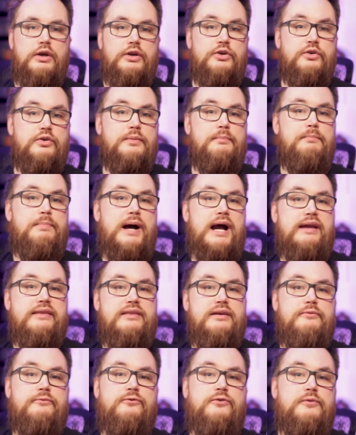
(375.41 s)
You can buy
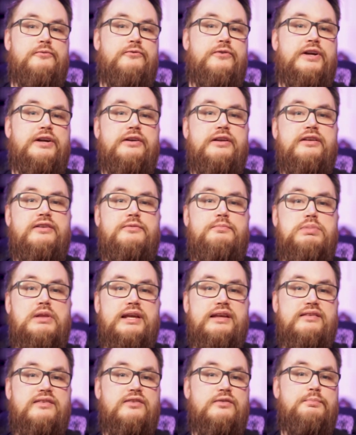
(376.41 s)
them from various
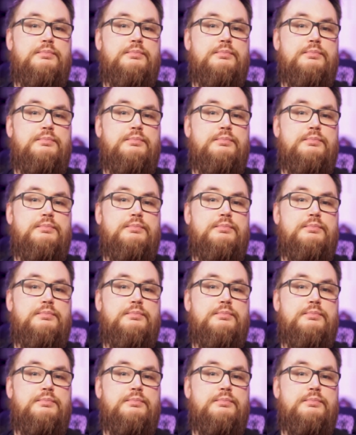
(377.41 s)
places,